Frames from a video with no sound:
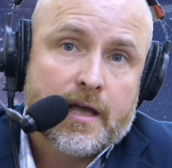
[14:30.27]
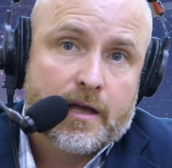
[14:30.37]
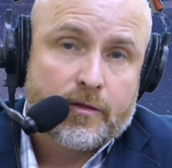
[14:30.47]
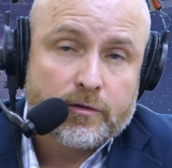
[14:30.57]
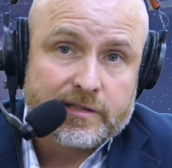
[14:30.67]

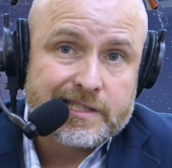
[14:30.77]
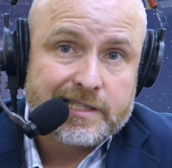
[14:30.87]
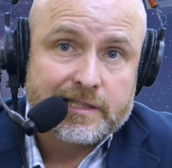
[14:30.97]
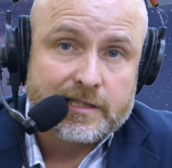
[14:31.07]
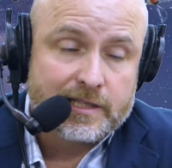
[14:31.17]
Those
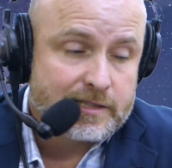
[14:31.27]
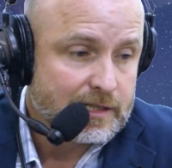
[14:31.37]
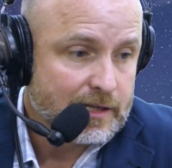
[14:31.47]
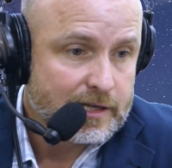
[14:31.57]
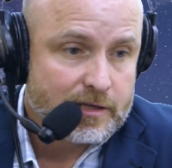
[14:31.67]
listening to this,
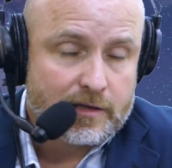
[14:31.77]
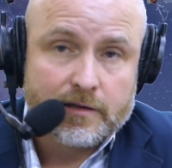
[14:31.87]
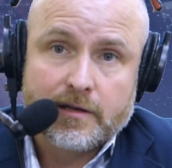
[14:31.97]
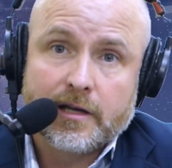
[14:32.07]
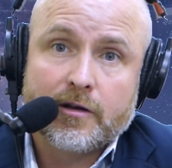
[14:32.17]
I'd like to
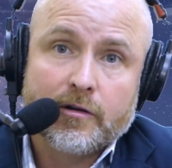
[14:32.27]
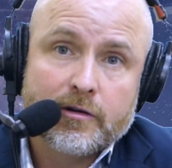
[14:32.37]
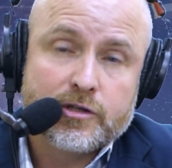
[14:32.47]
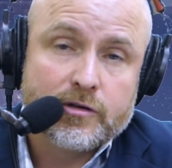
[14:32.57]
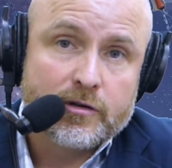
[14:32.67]

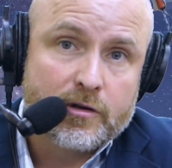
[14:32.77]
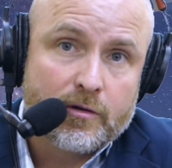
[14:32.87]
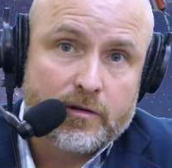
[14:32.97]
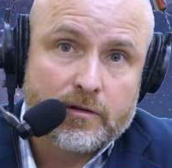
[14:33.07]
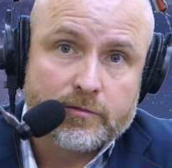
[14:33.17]
encourage you to
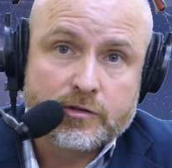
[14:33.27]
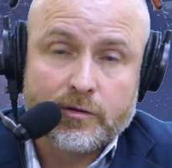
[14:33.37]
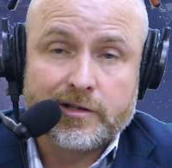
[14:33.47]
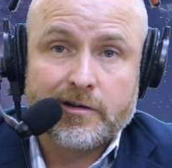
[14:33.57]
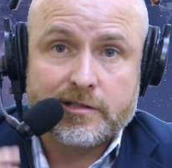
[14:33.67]
go to the
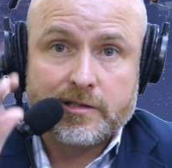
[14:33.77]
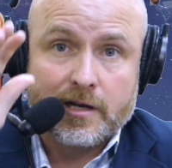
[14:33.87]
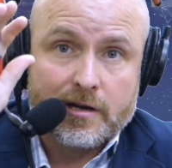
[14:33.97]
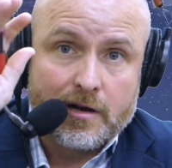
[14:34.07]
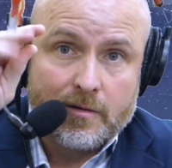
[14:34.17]

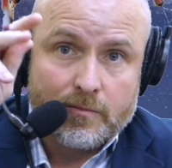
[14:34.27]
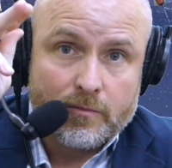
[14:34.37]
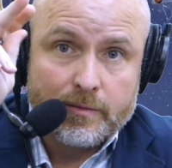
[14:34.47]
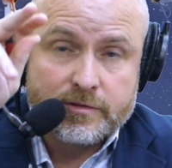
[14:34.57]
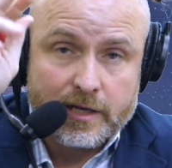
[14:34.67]
restoringdarkness.com
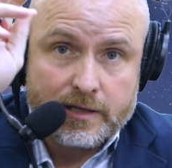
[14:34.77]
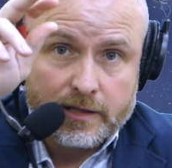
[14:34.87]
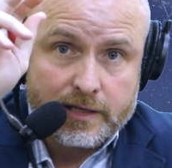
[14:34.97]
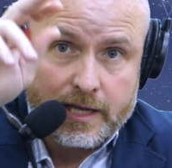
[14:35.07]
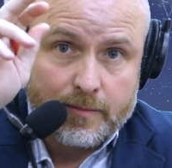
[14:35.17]
website,
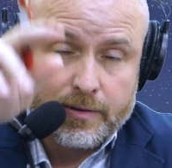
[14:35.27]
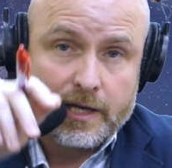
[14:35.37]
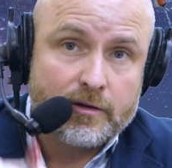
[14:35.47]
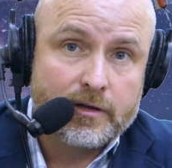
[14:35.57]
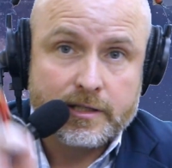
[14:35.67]
click campaign.
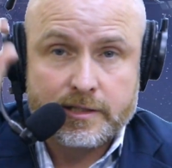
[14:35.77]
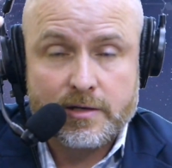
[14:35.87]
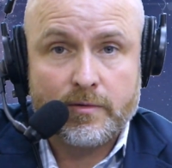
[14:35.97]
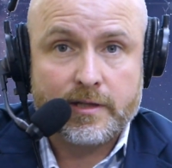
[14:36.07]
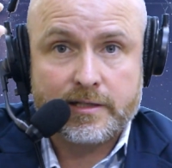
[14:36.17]
You're going to see
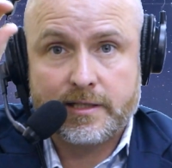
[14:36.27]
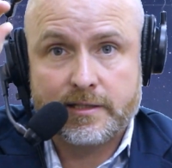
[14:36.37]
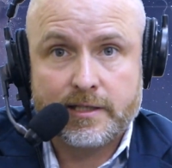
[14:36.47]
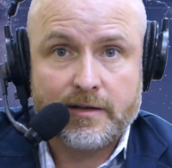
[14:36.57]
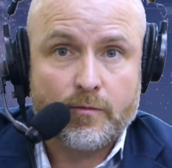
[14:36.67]
one that says
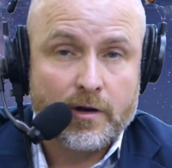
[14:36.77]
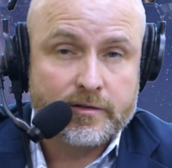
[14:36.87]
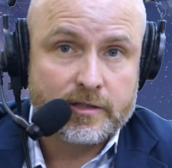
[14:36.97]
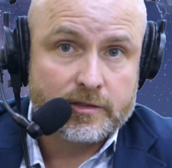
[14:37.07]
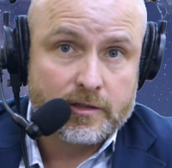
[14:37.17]
Save
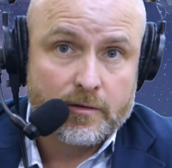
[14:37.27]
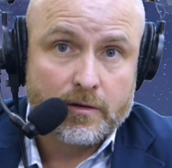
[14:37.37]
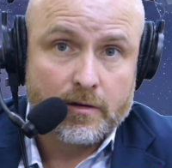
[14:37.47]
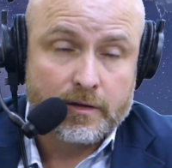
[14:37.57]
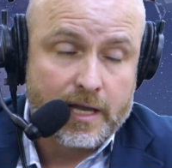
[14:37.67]
Wasatch
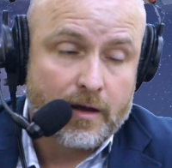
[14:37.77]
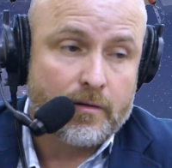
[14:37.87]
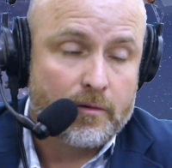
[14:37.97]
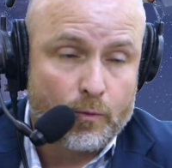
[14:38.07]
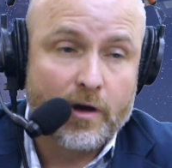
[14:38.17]

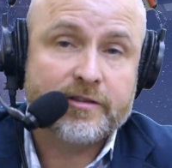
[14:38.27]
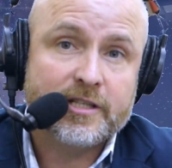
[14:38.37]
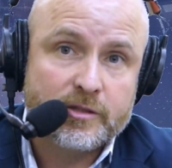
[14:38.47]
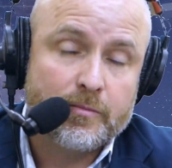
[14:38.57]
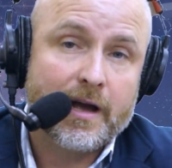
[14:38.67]

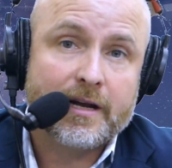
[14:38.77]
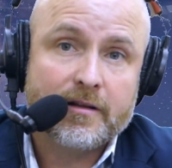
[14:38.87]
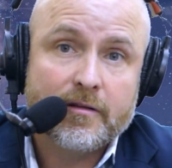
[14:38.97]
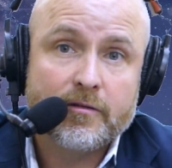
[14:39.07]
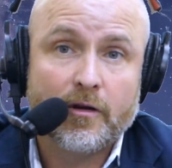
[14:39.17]
Back
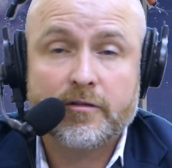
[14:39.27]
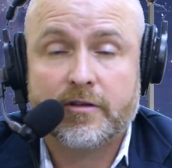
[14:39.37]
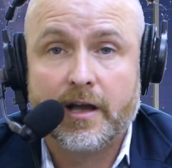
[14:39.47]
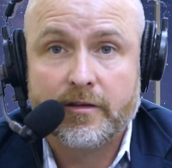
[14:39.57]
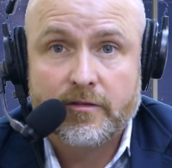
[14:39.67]
Dark
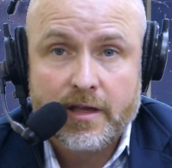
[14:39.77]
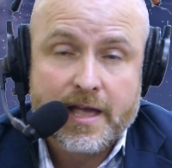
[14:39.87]
Skies.